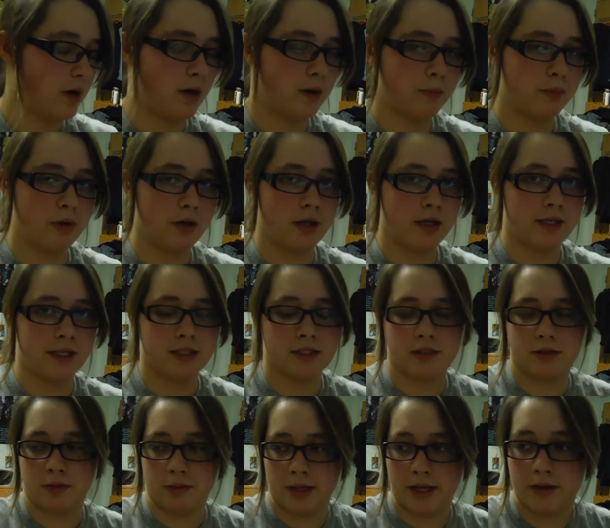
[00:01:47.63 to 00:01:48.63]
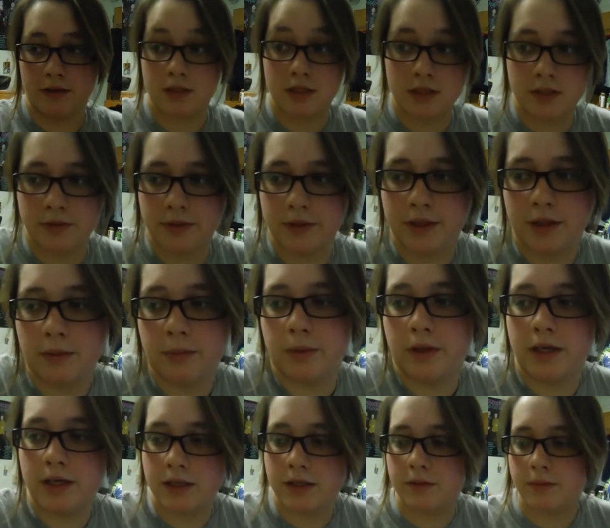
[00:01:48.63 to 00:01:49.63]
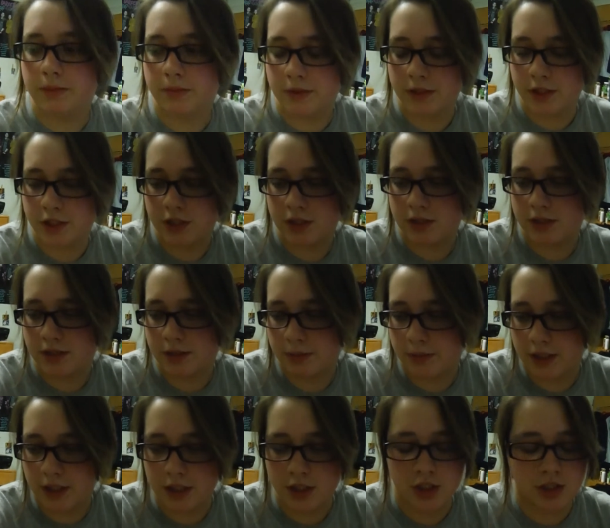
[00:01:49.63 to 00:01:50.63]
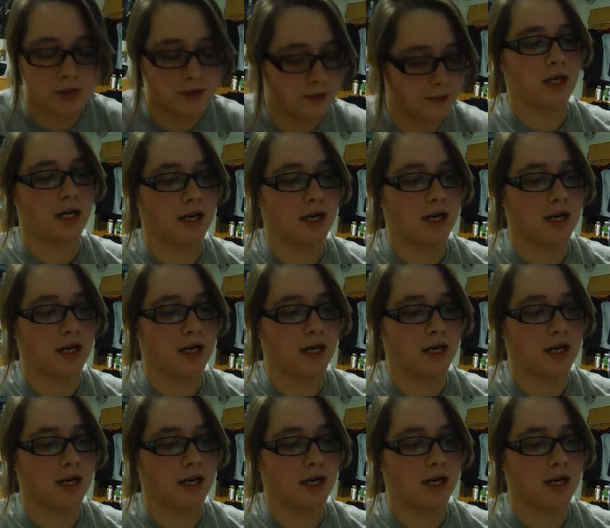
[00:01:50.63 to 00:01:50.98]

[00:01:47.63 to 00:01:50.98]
I'll probably get around to doing homework, which is something I should do.